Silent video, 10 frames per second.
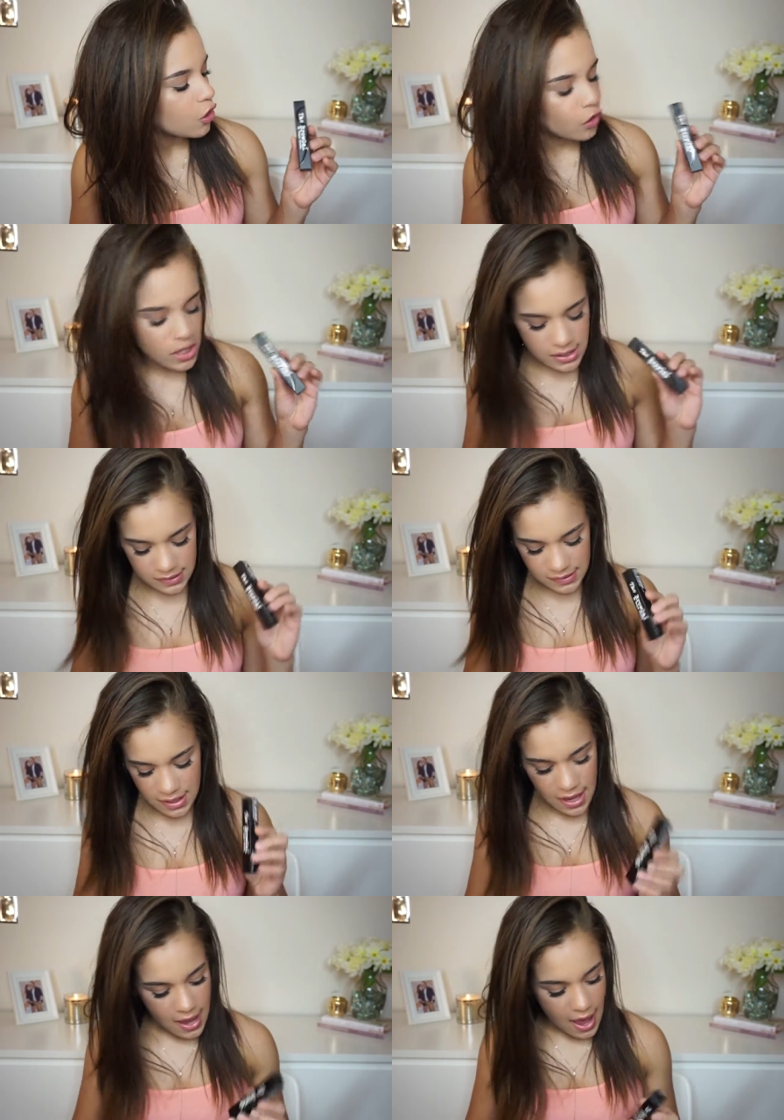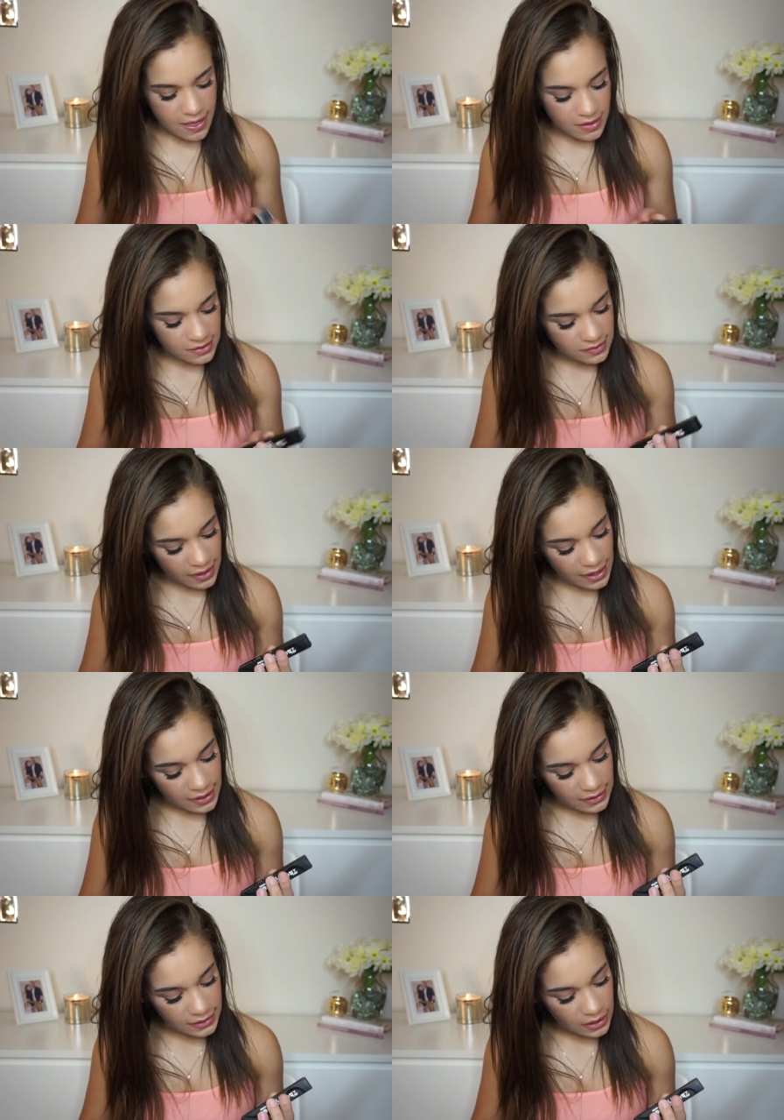Crooks, and this is a
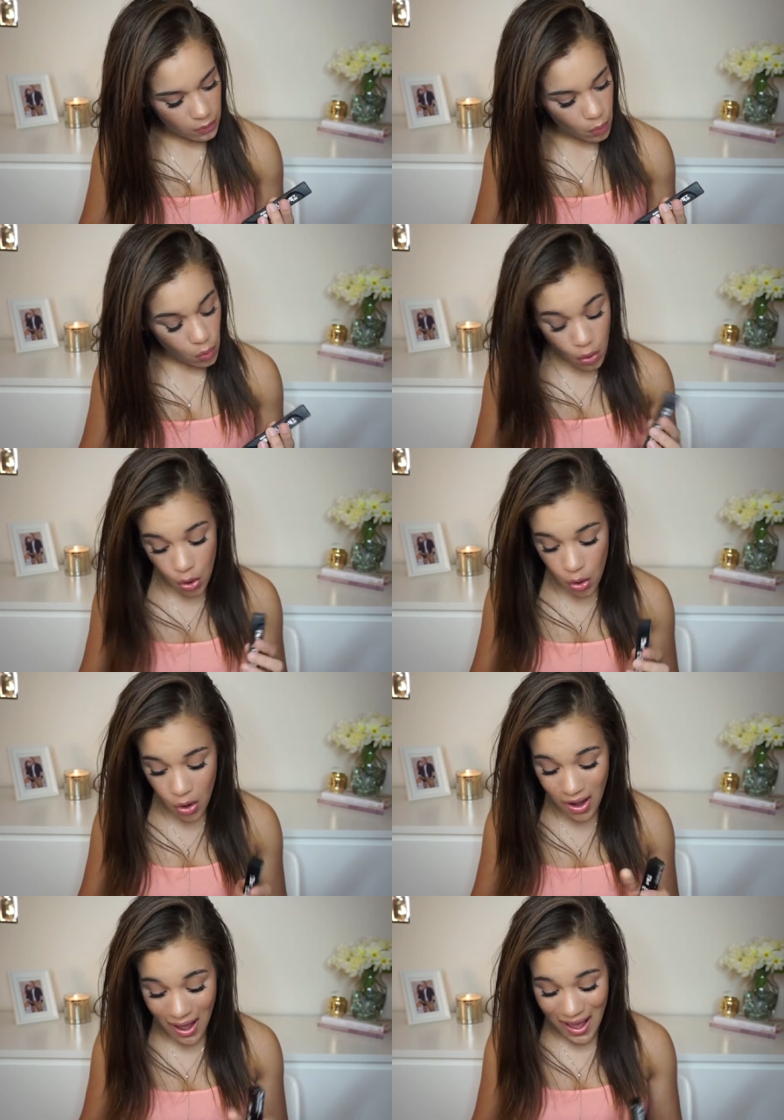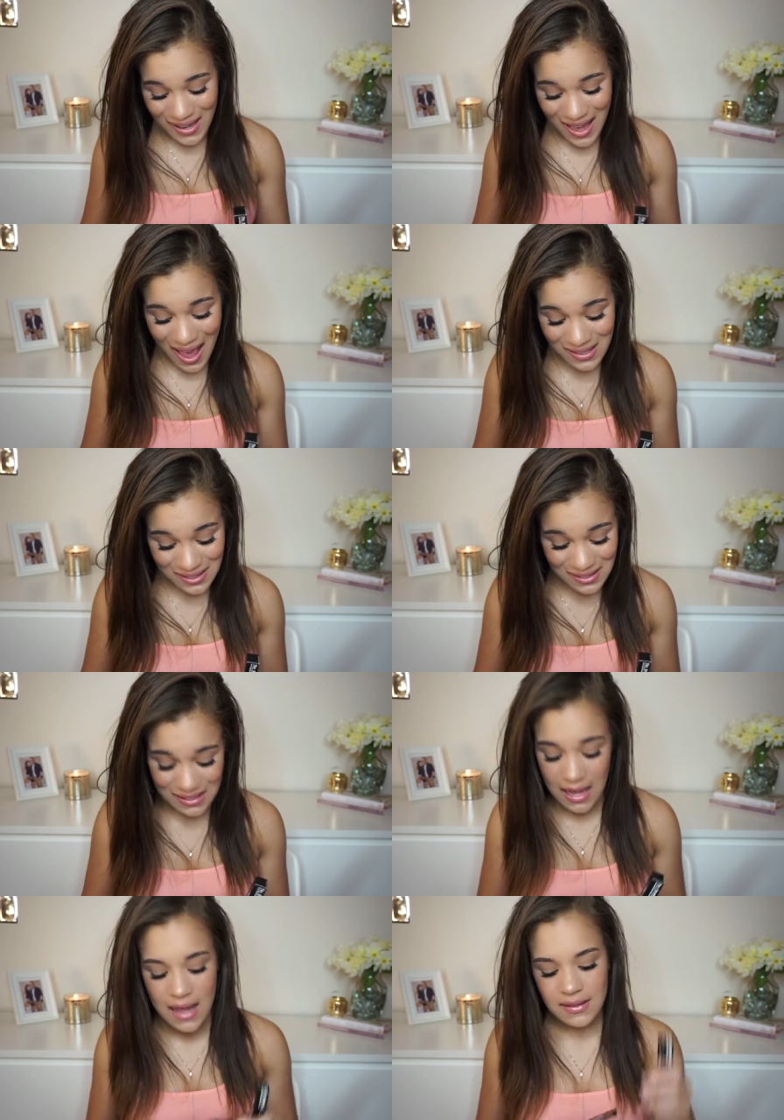clear oh
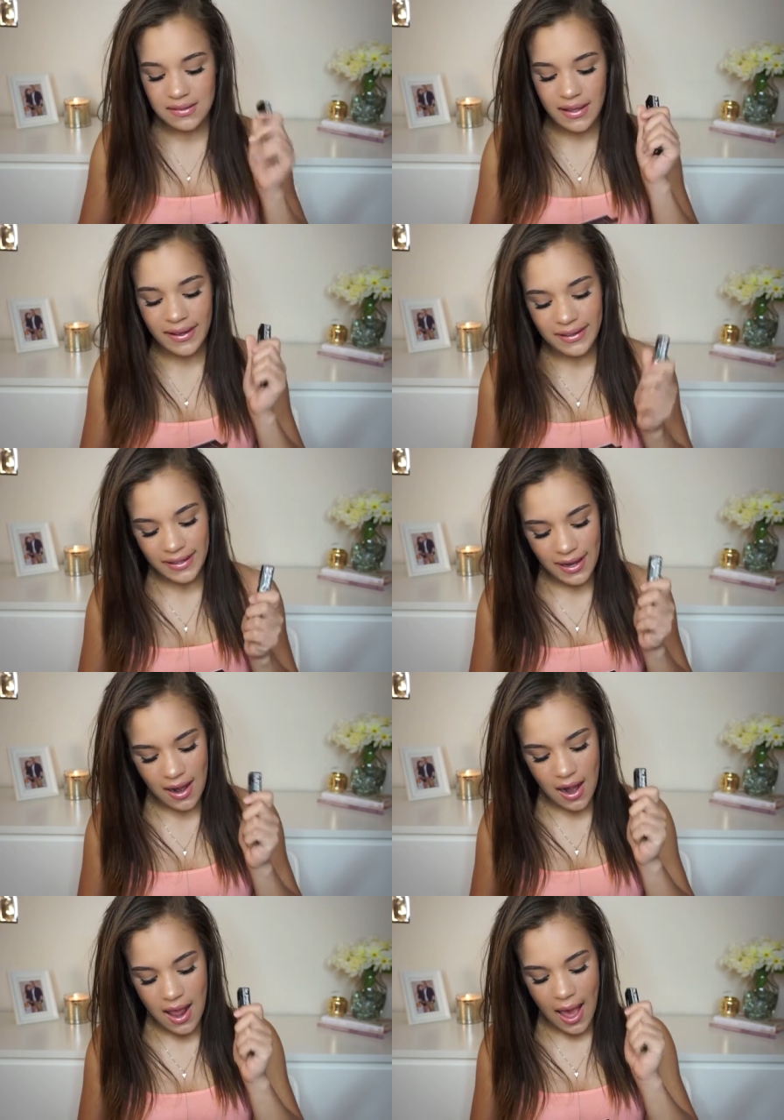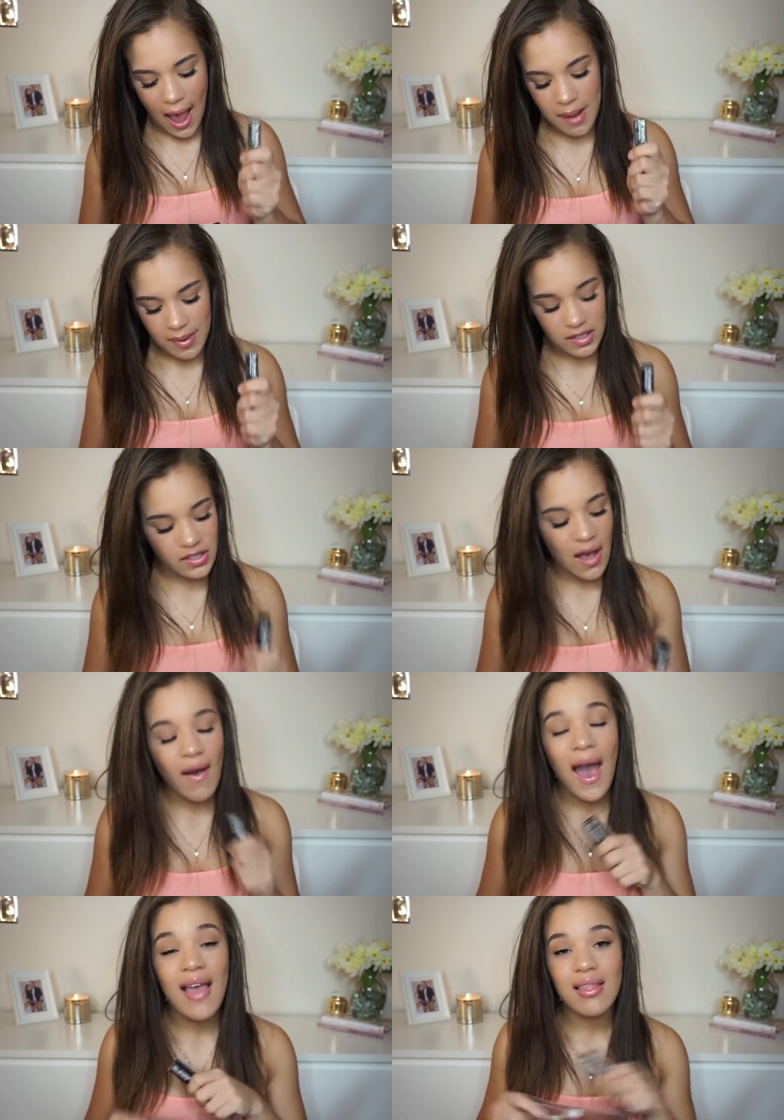yes this is a clear eyebrow
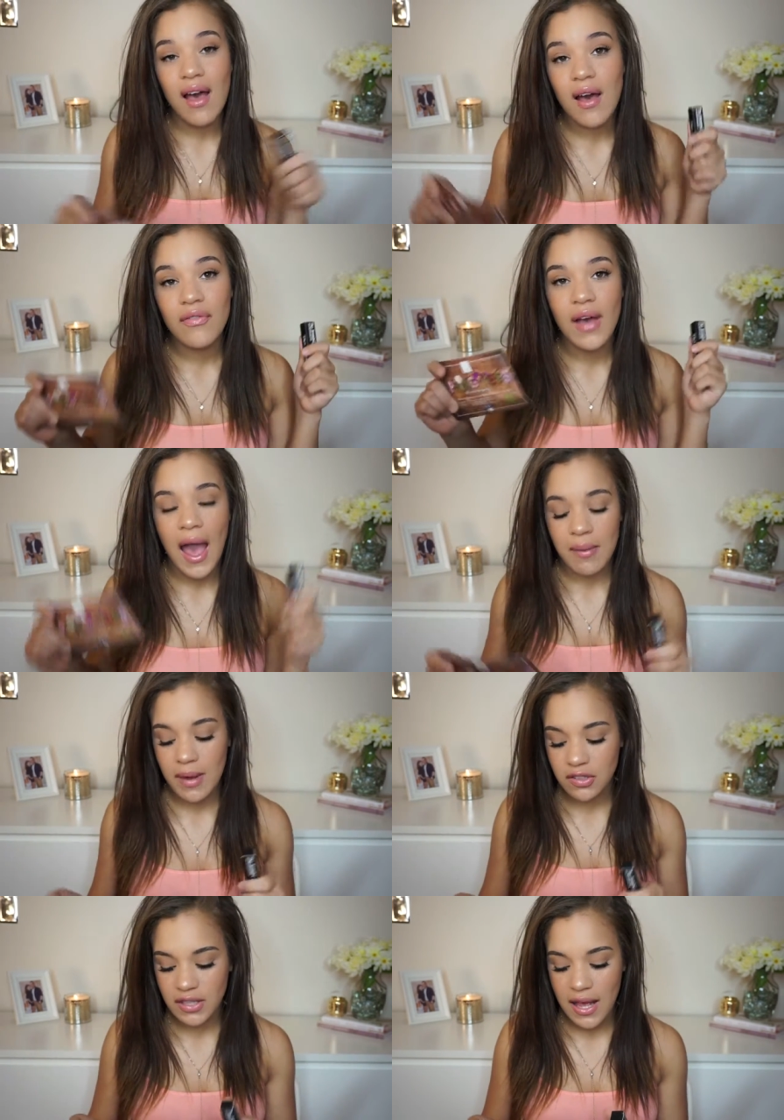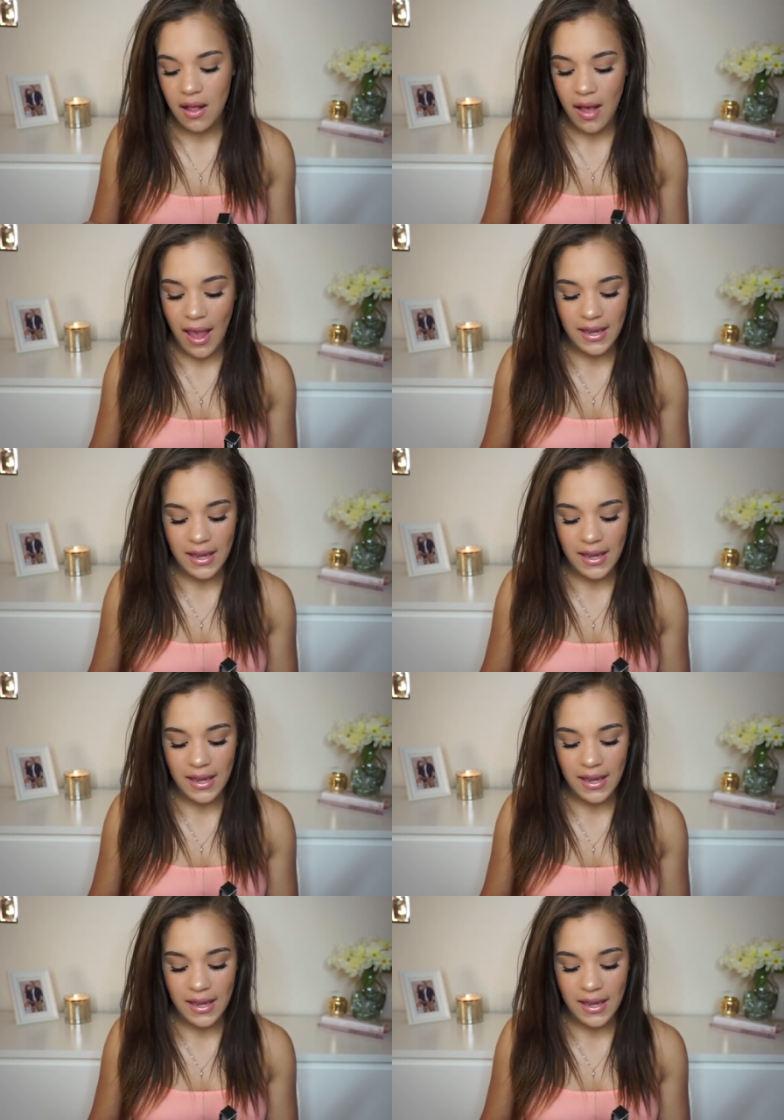gel. I love eyebrow gel.